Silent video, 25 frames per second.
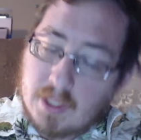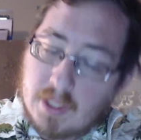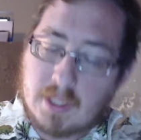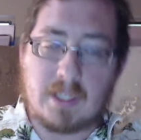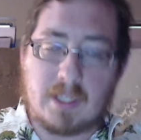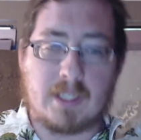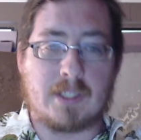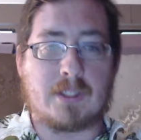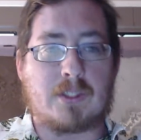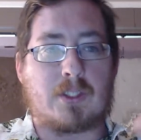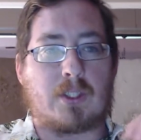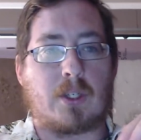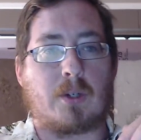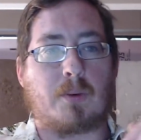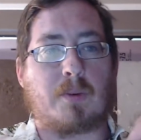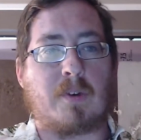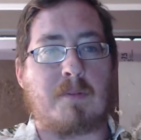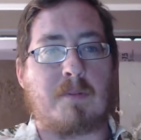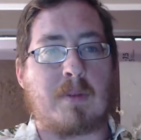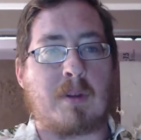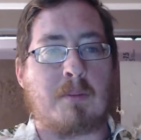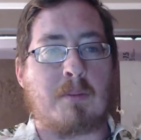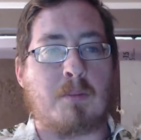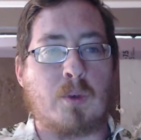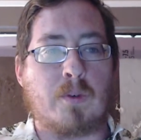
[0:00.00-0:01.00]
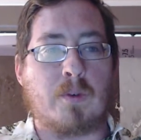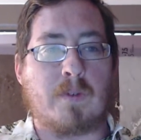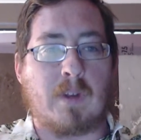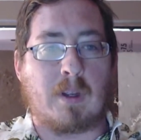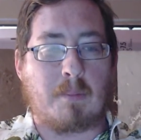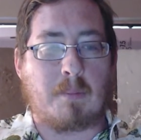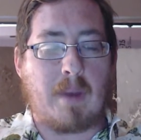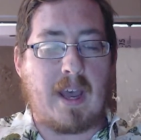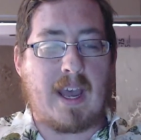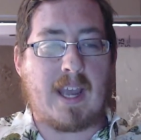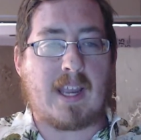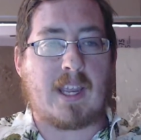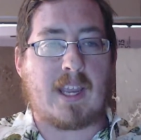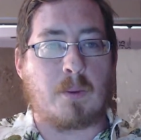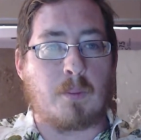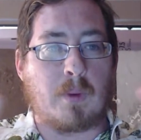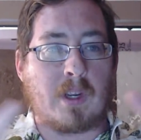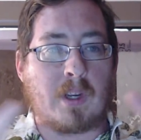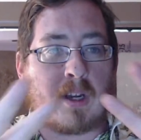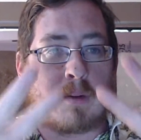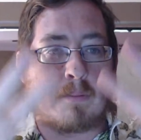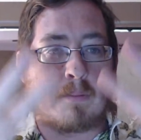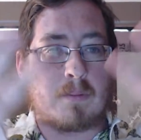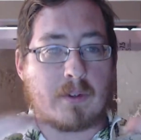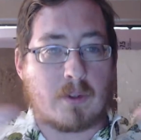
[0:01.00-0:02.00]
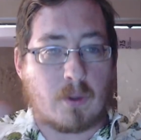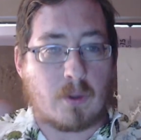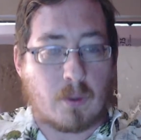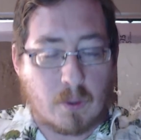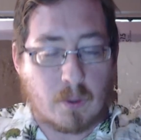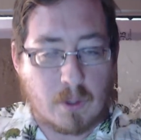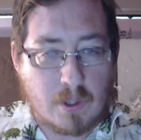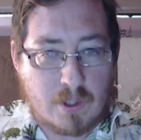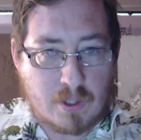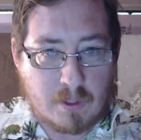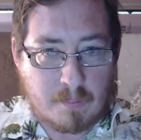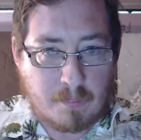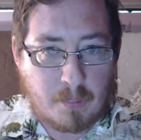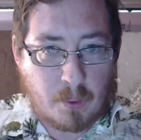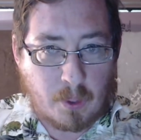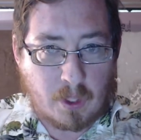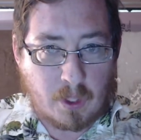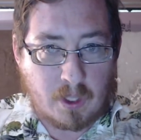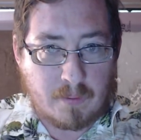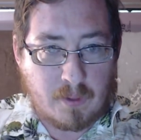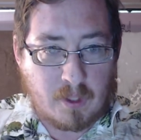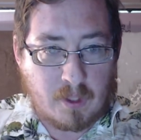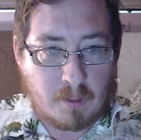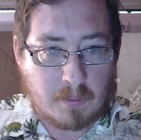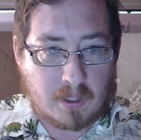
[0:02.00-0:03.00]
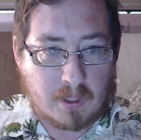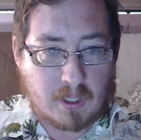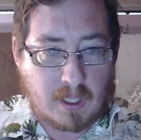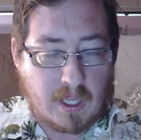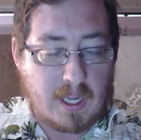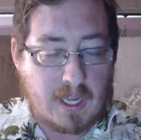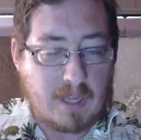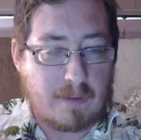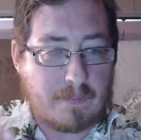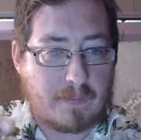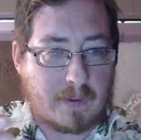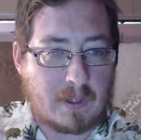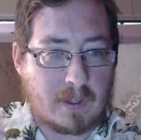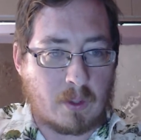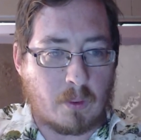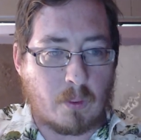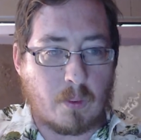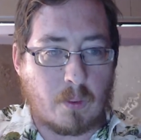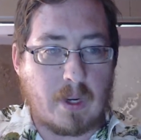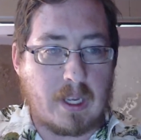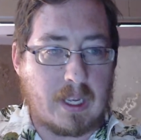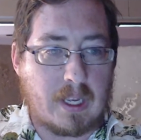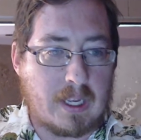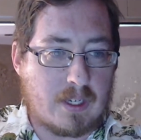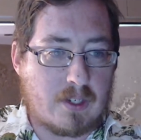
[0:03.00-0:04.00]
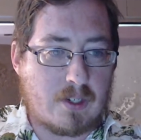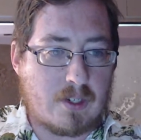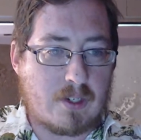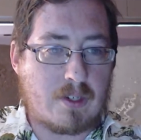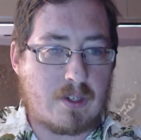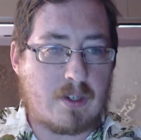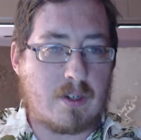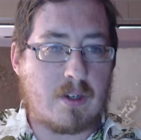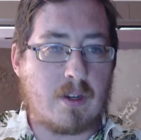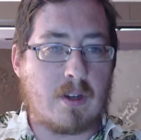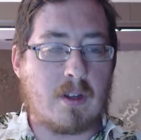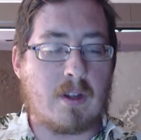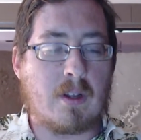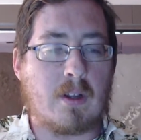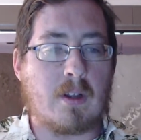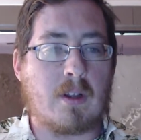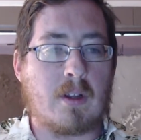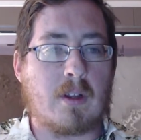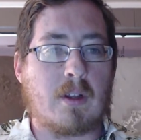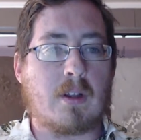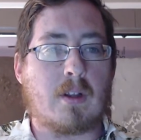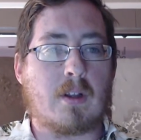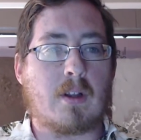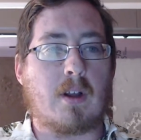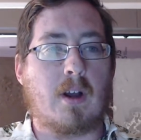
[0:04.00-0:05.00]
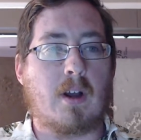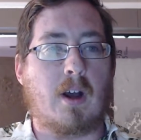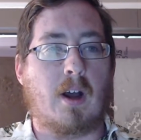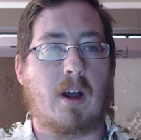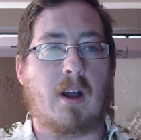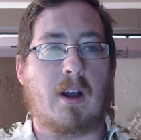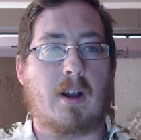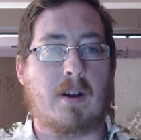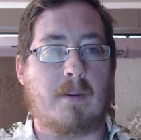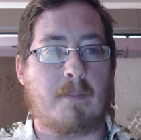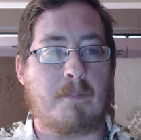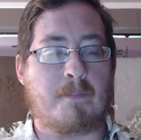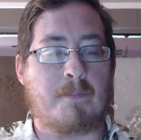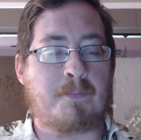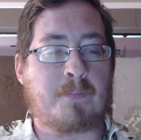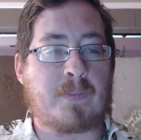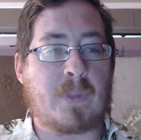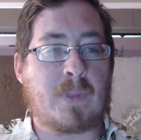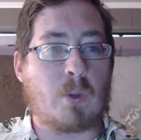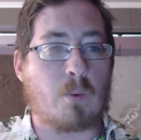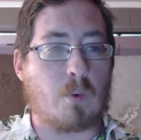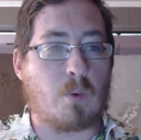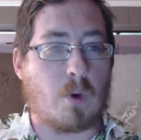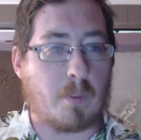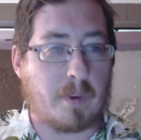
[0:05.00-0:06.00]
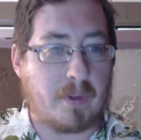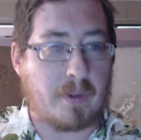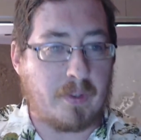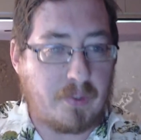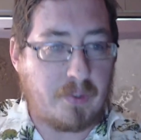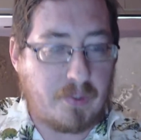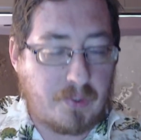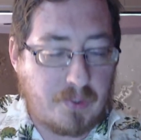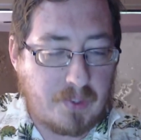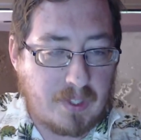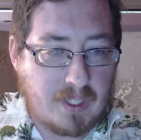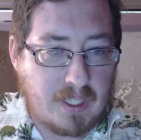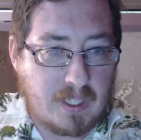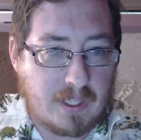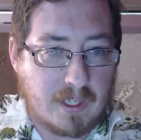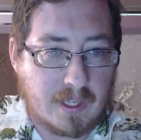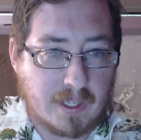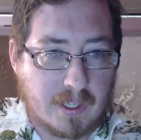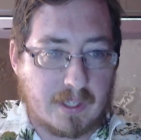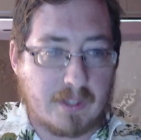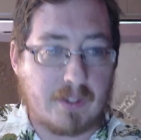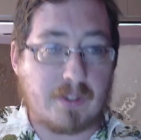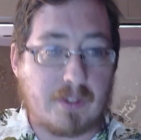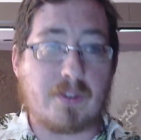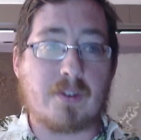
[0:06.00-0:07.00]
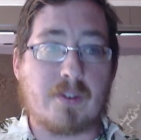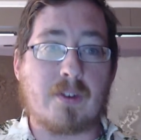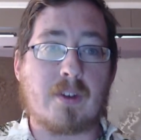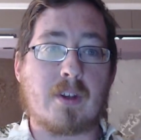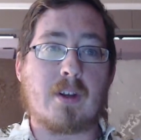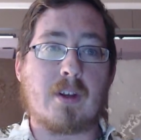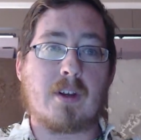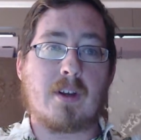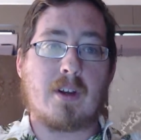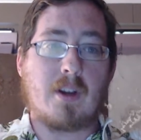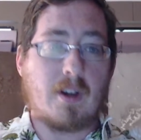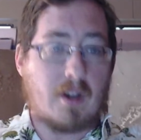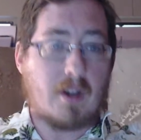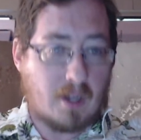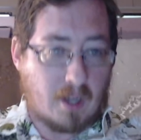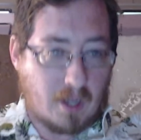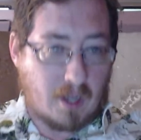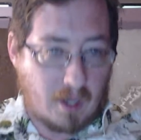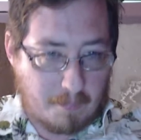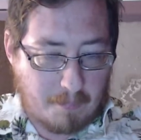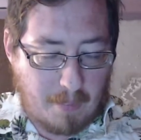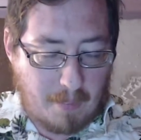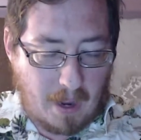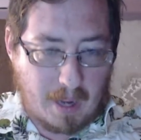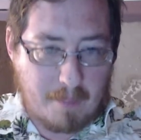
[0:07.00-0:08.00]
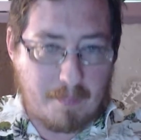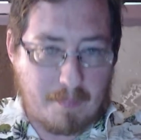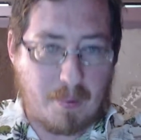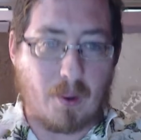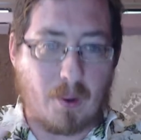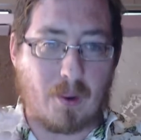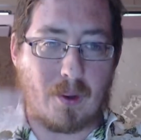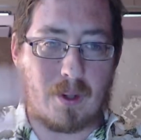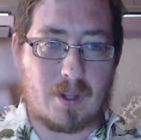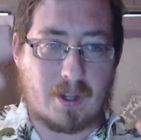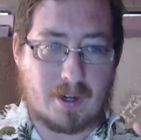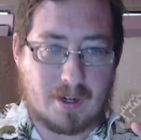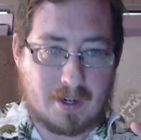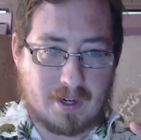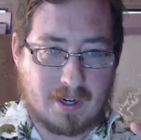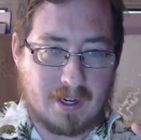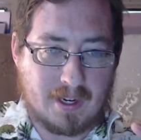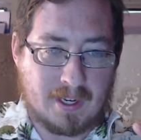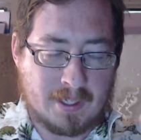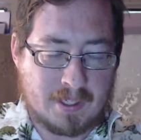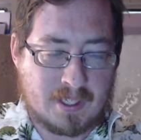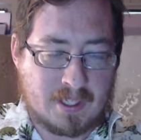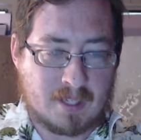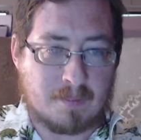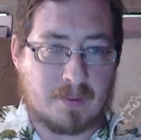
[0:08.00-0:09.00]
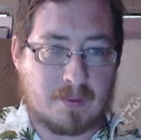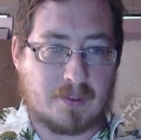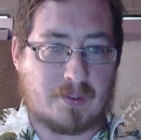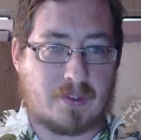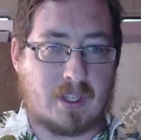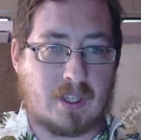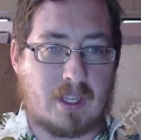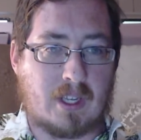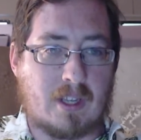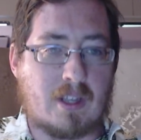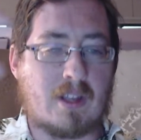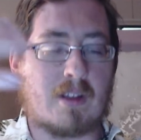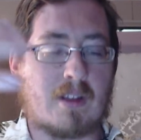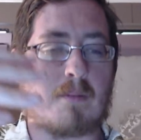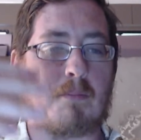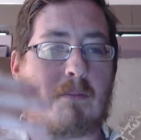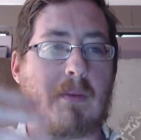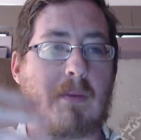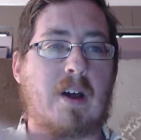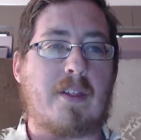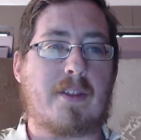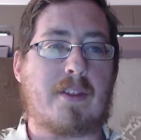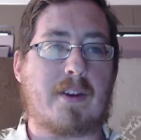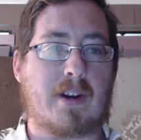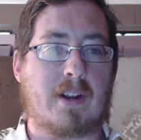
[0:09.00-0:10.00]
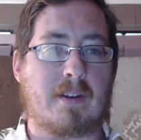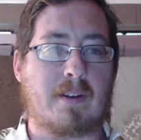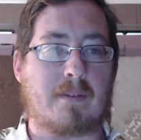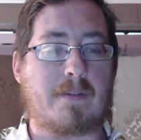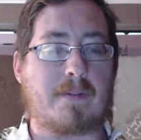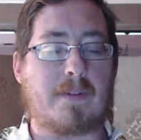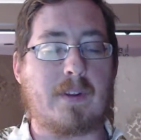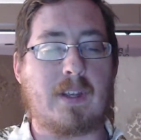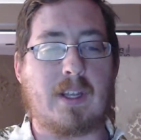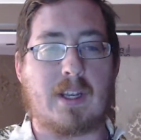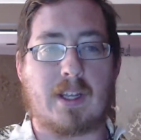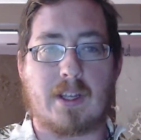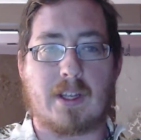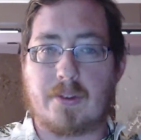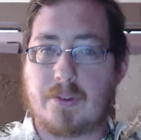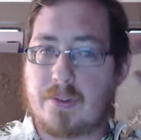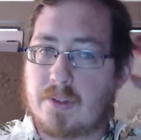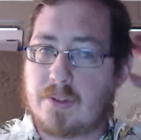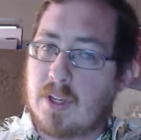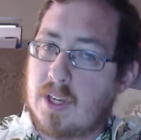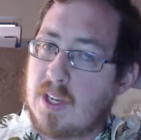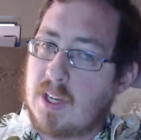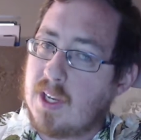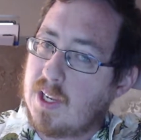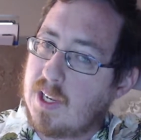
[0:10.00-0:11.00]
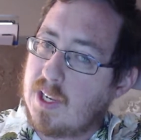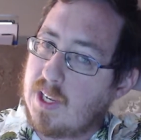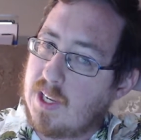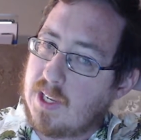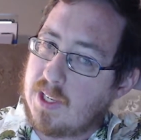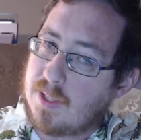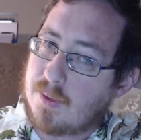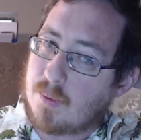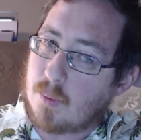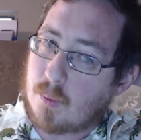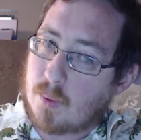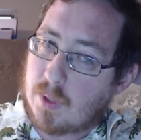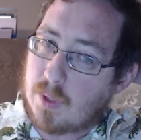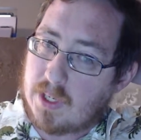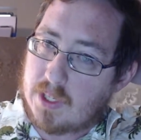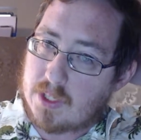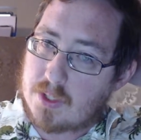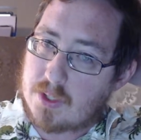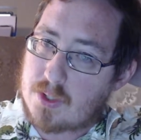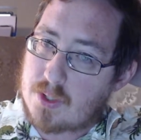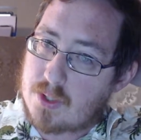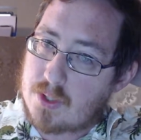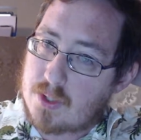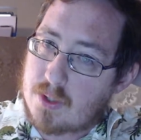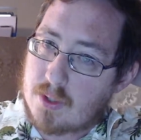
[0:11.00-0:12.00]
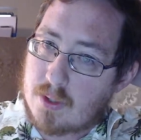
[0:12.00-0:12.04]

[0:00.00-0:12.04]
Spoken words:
And so we've been moving back, and we come to the origin point of human life, in which what we see is a bipolar intimacy, mother and fetus, in which